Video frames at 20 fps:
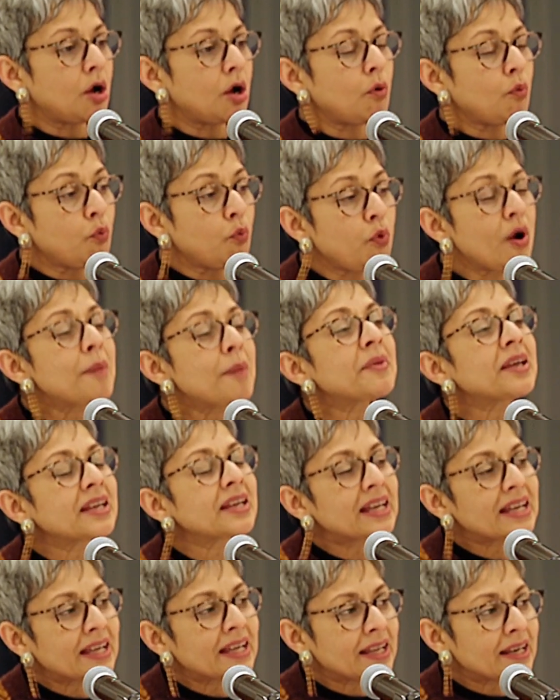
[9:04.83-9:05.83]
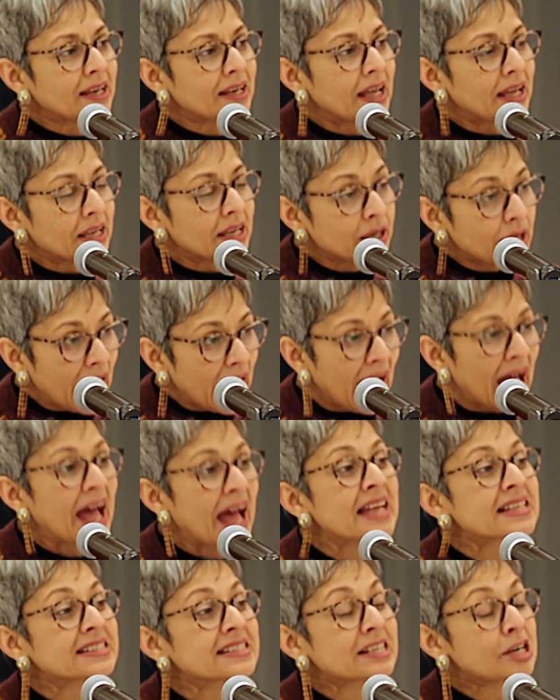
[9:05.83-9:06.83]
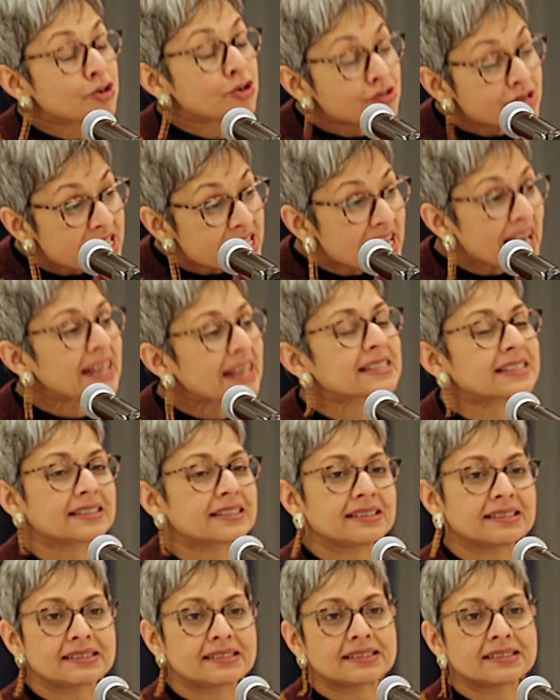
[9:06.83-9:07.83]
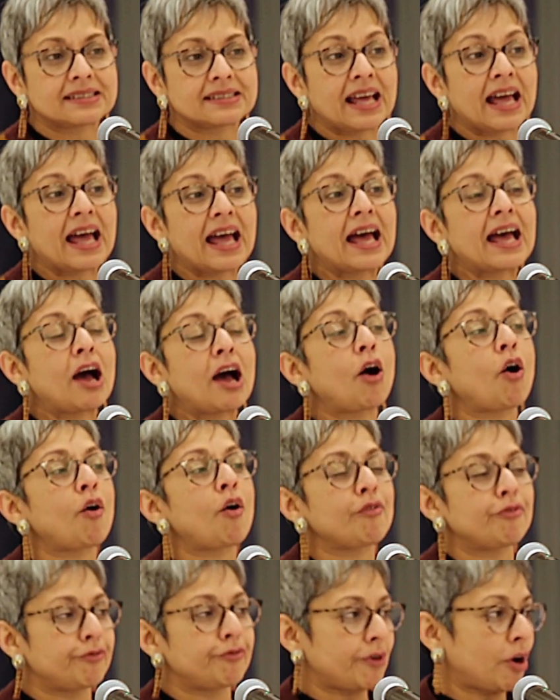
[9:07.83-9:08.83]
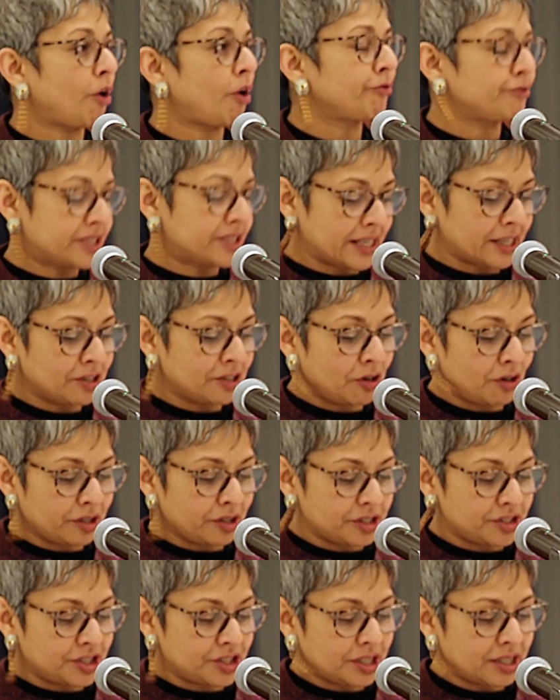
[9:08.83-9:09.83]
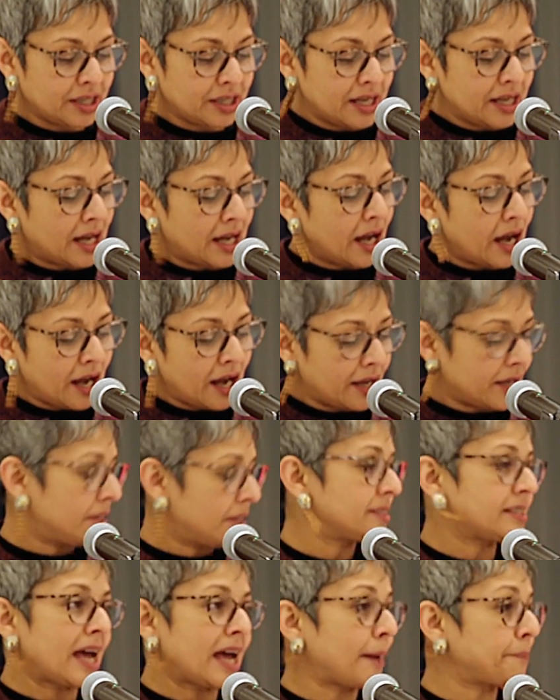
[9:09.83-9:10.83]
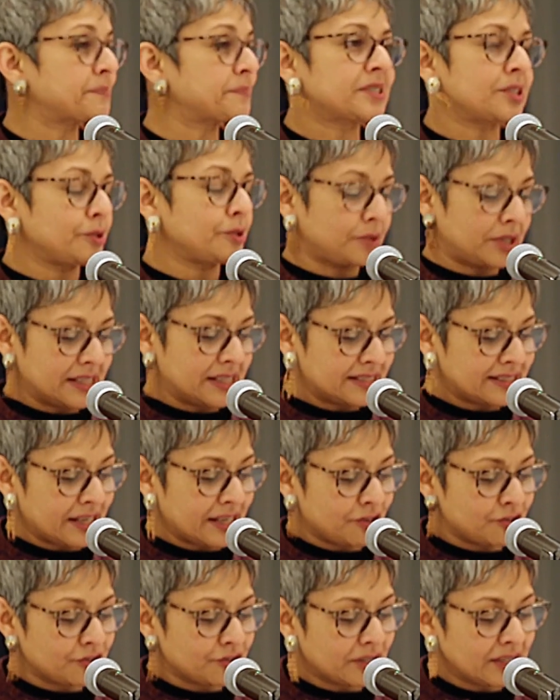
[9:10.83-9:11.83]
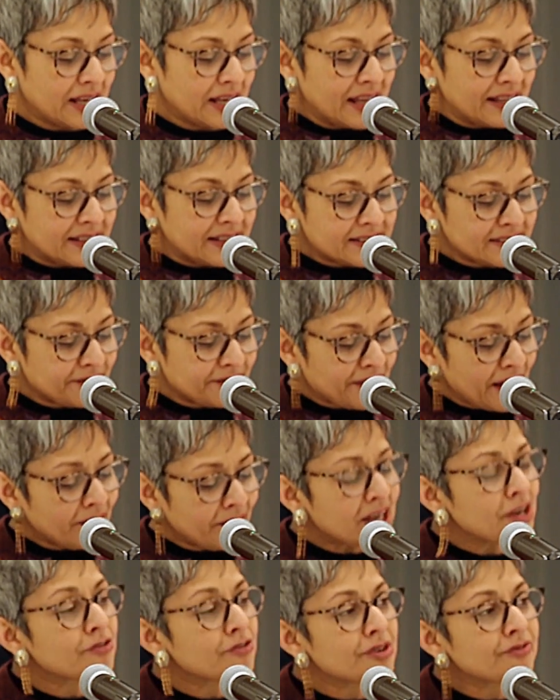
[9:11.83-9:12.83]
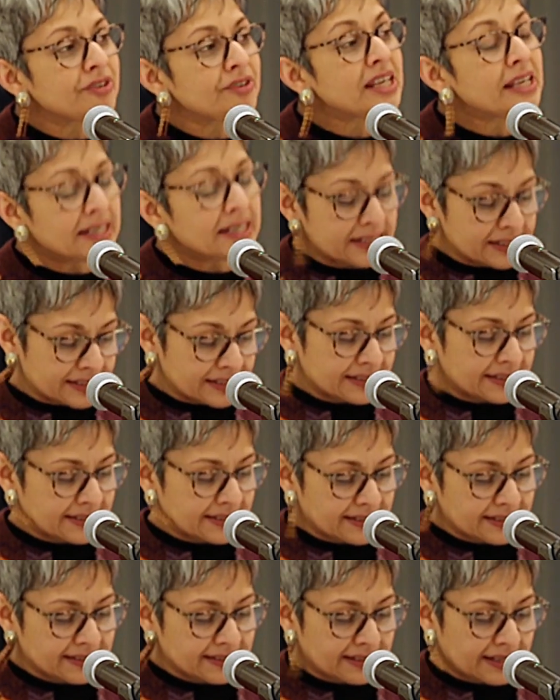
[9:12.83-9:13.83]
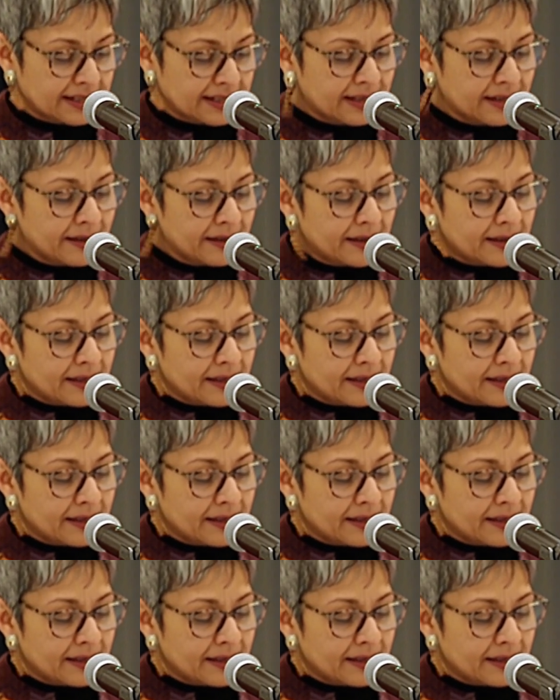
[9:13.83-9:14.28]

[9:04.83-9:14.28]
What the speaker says: women as creators of technology is absolutely central. There's a very revealing statistic